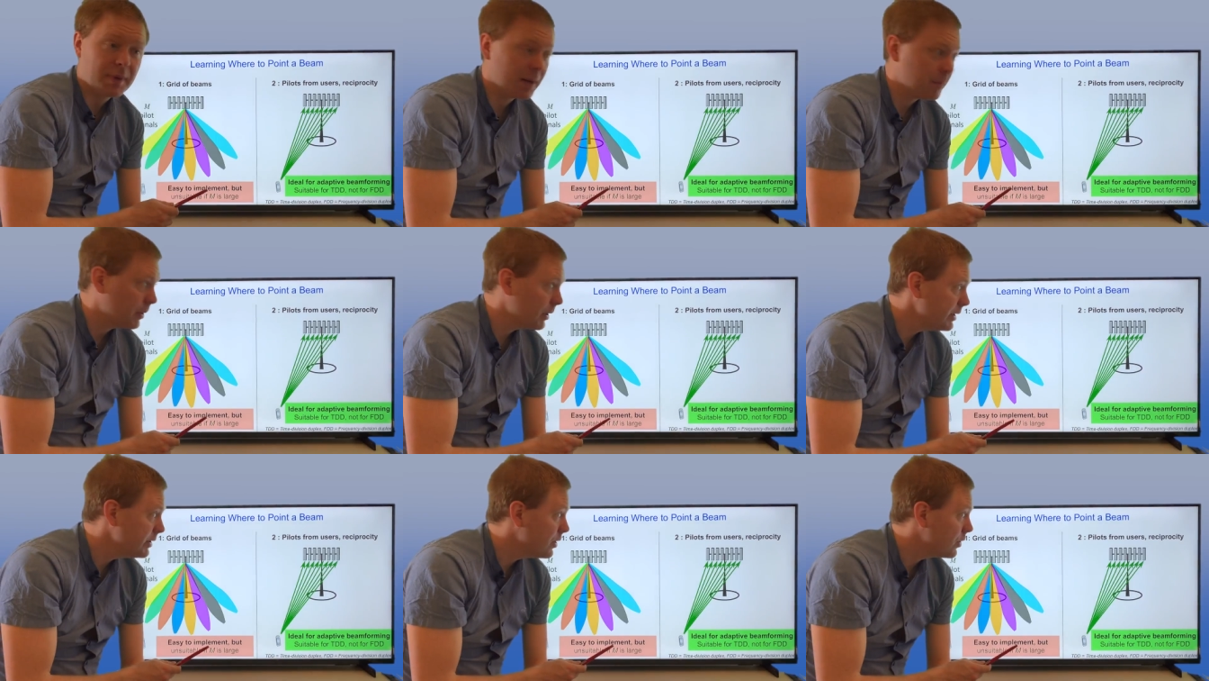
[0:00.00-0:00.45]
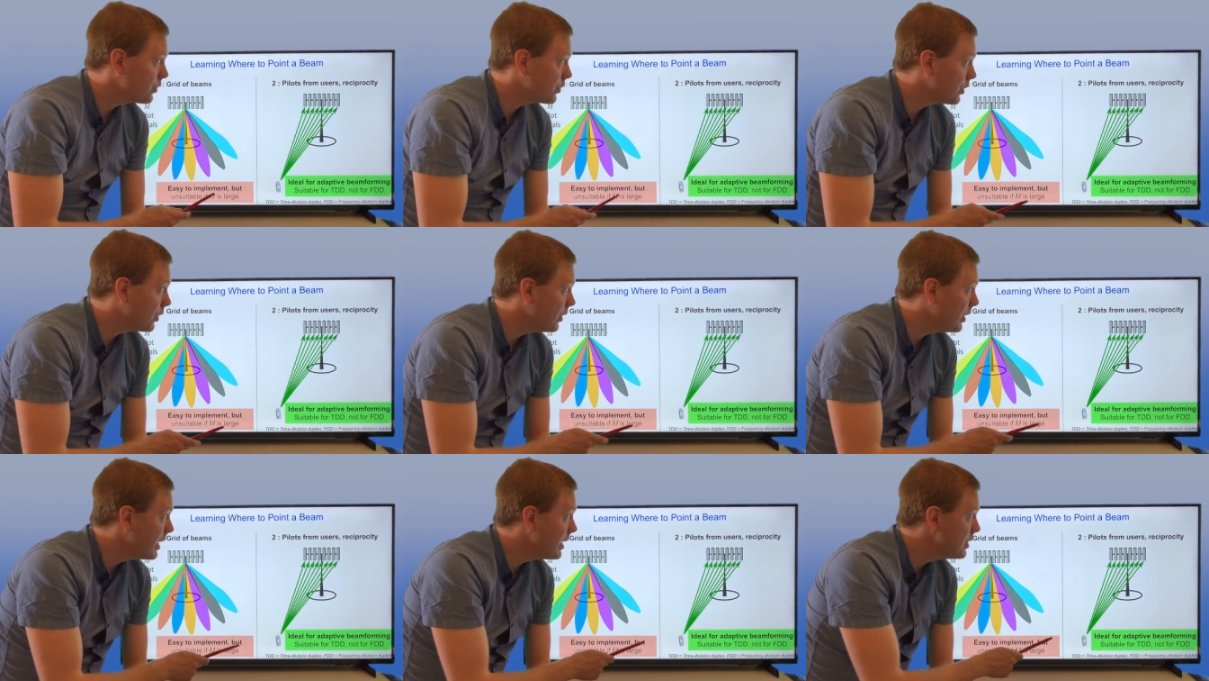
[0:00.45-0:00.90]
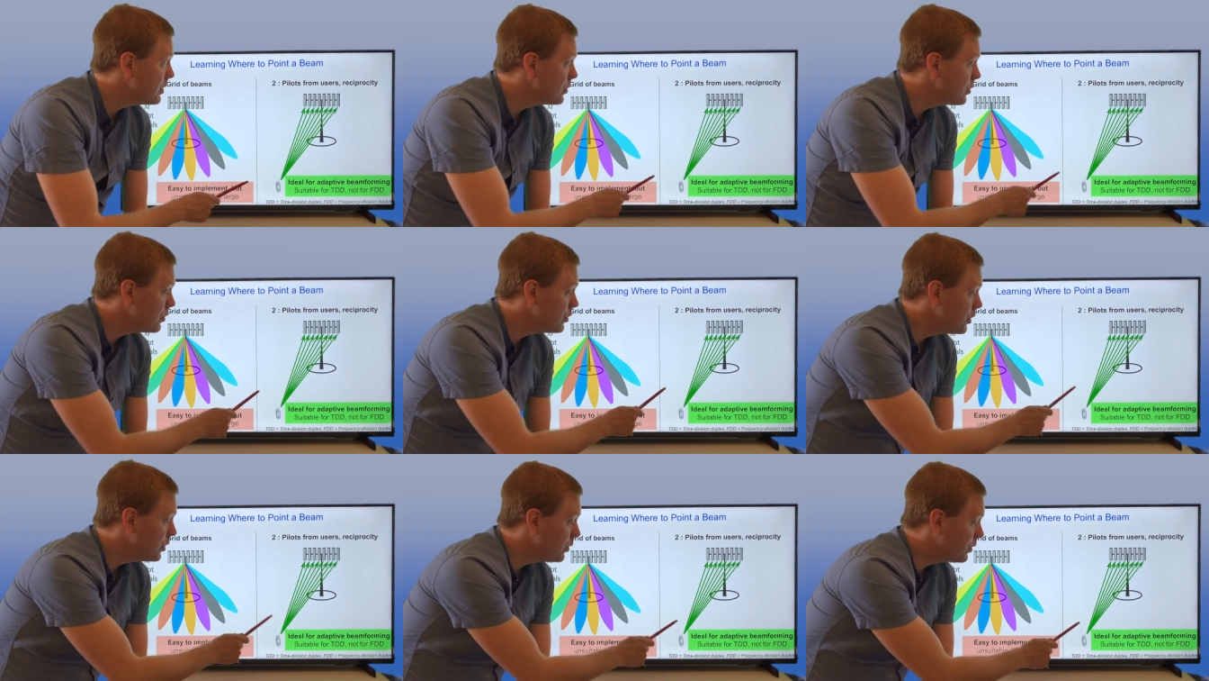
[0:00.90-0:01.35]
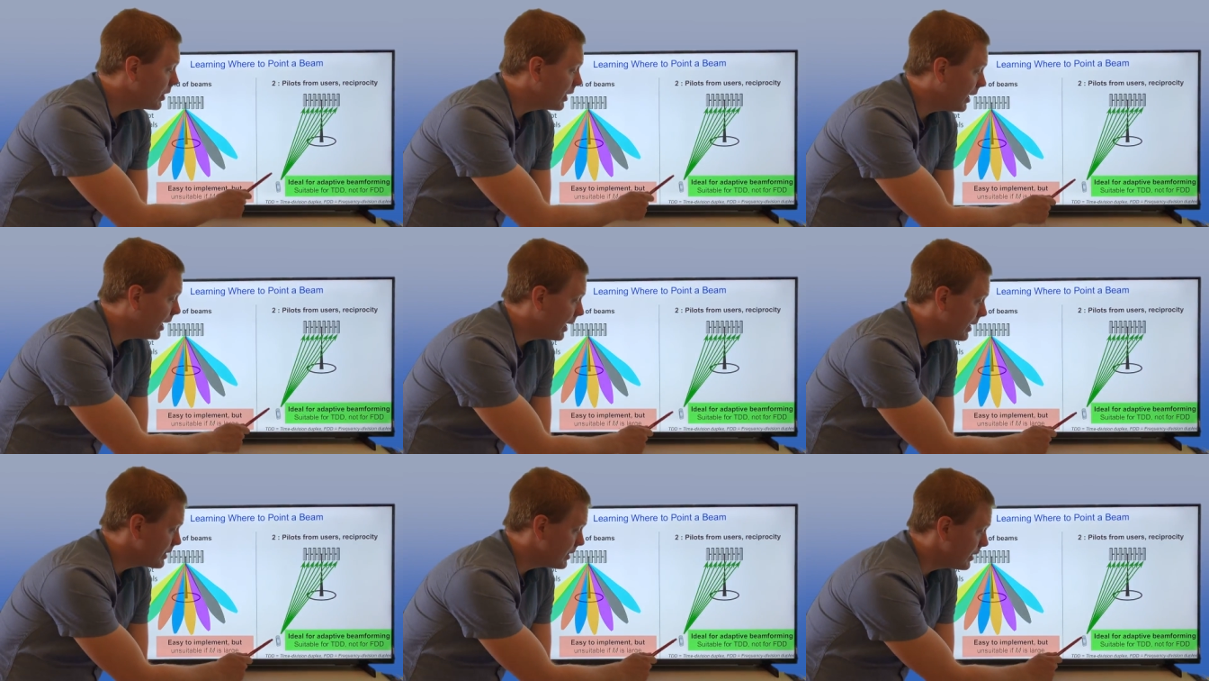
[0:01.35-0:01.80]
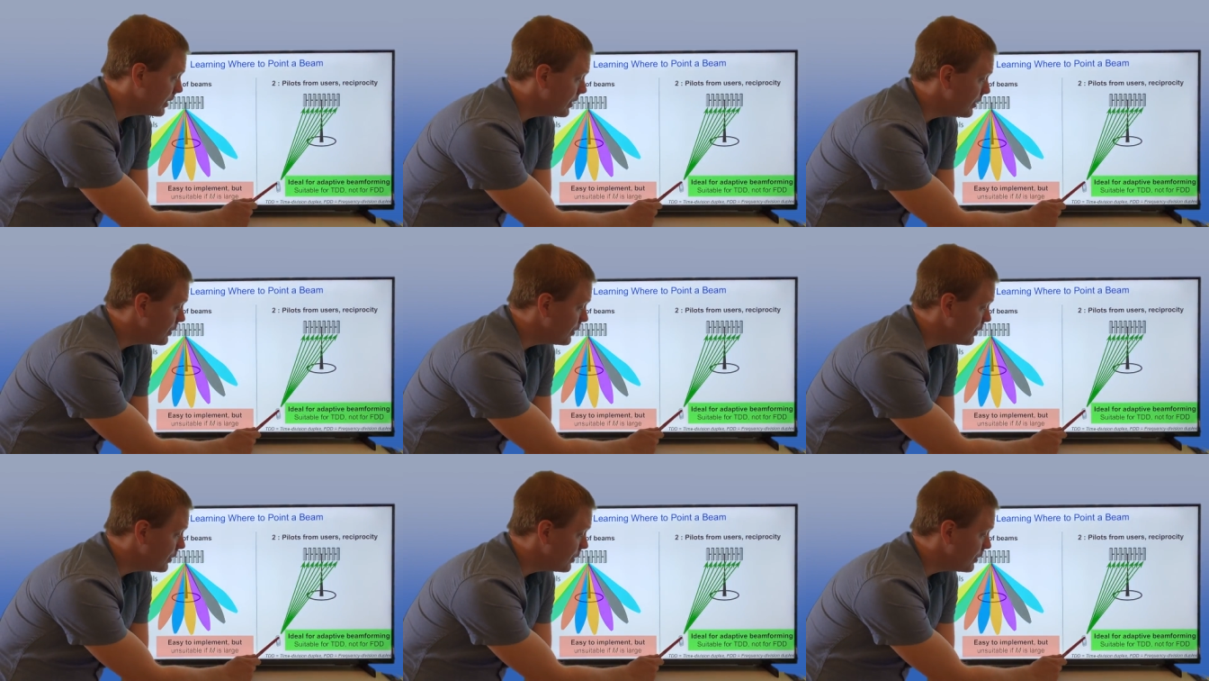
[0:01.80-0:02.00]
MIMO literature, is to utilize that the